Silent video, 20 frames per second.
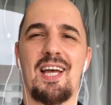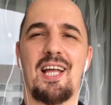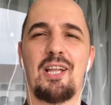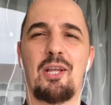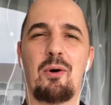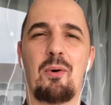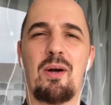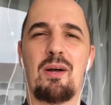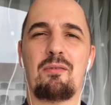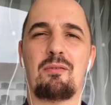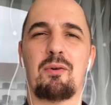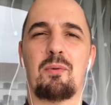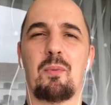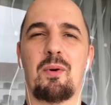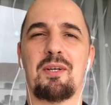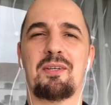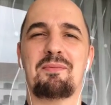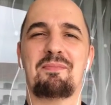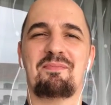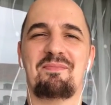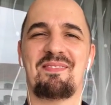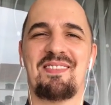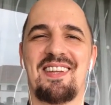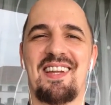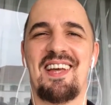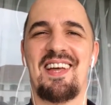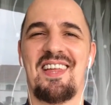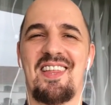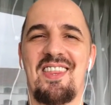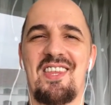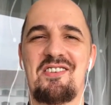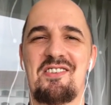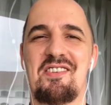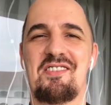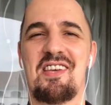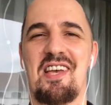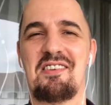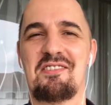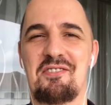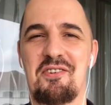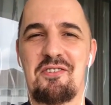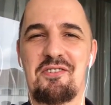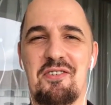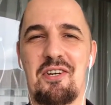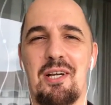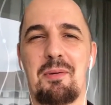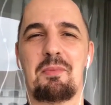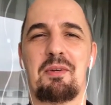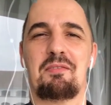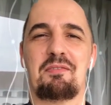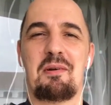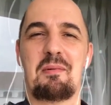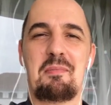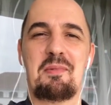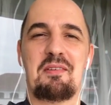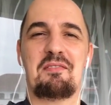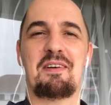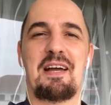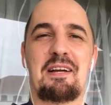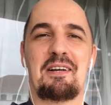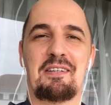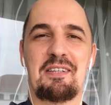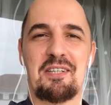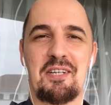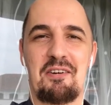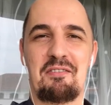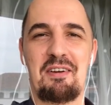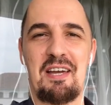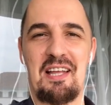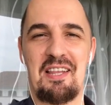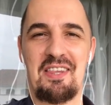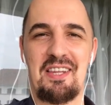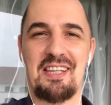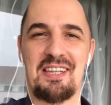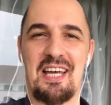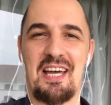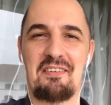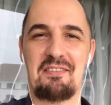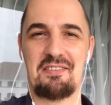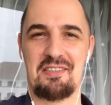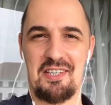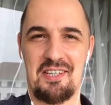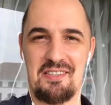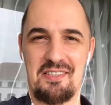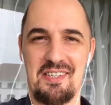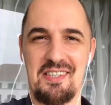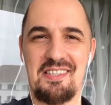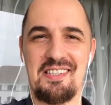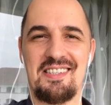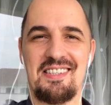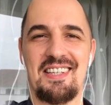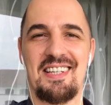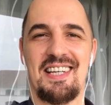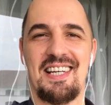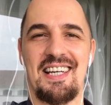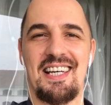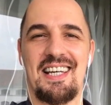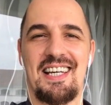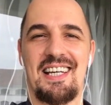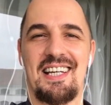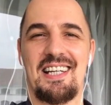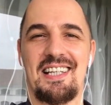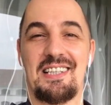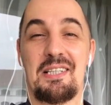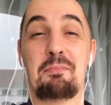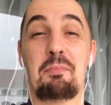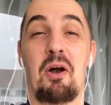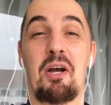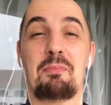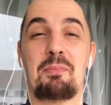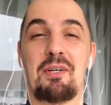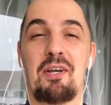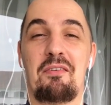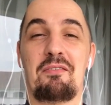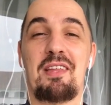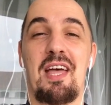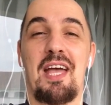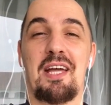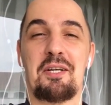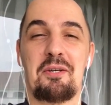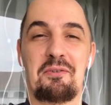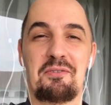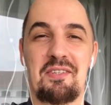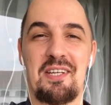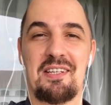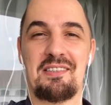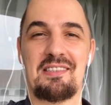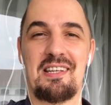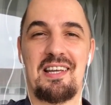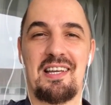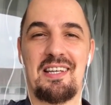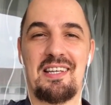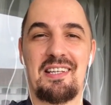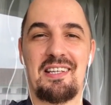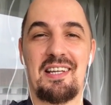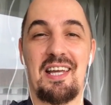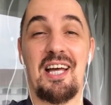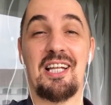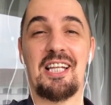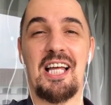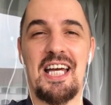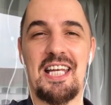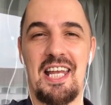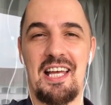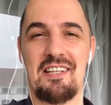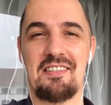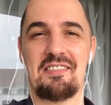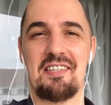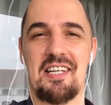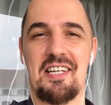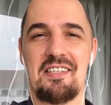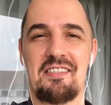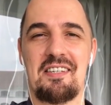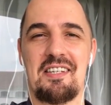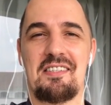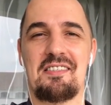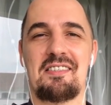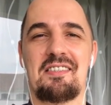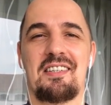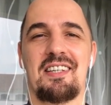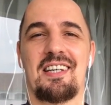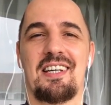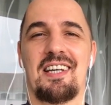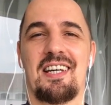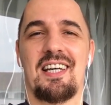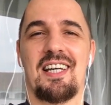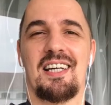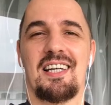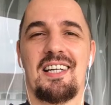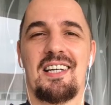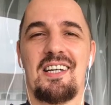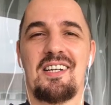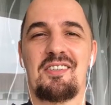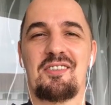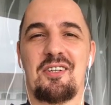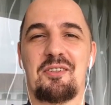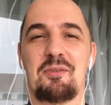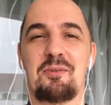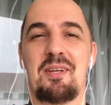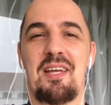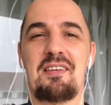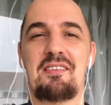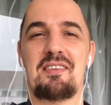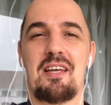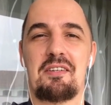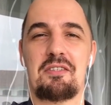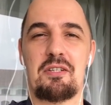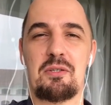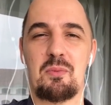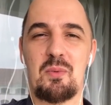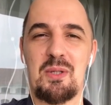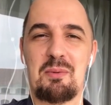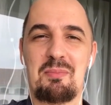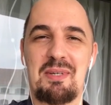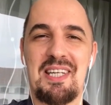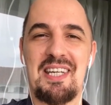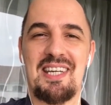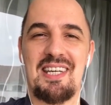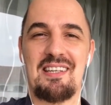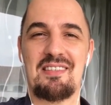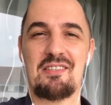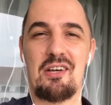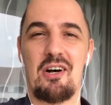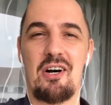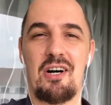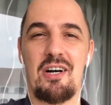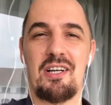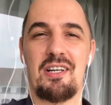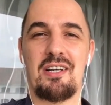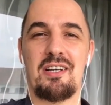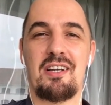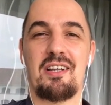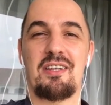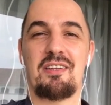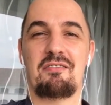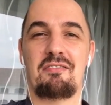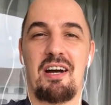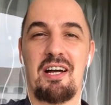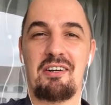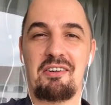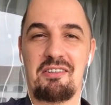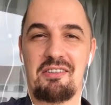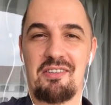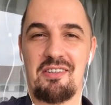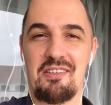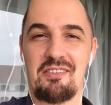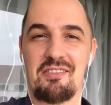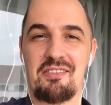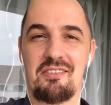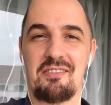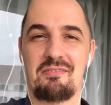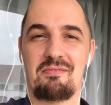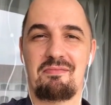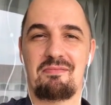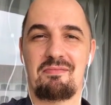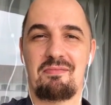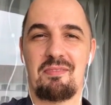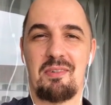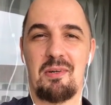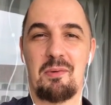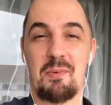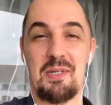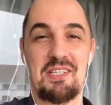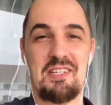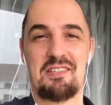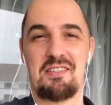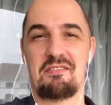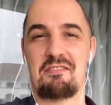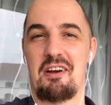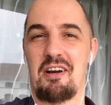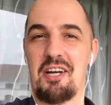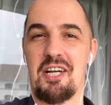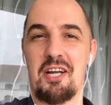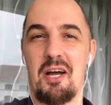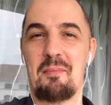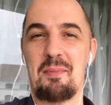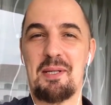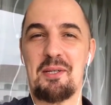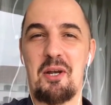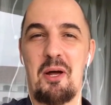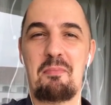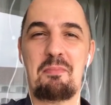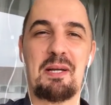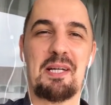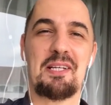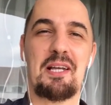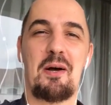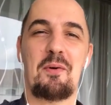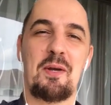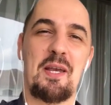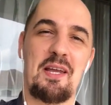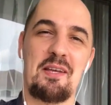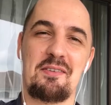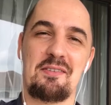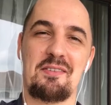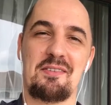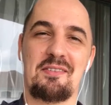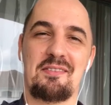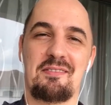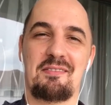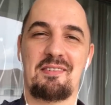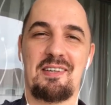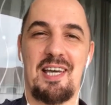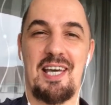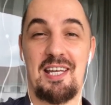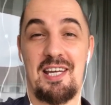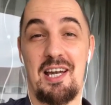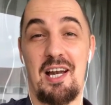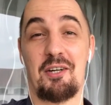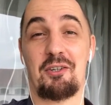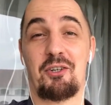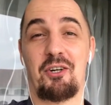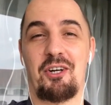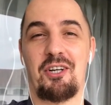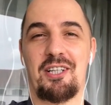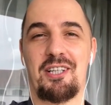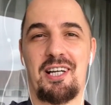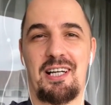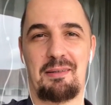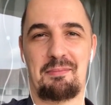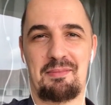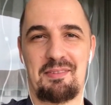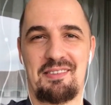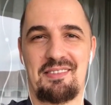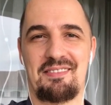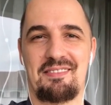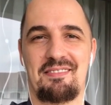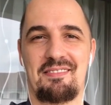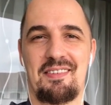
Hello, everyone. This is Ezrin Zaimi from the Faculty of Health and Life Sciences, Department of Diagnostics and Allied Health Sciences. So today's session with me is on the viruses, which is a very common topic nowadays and in our current times.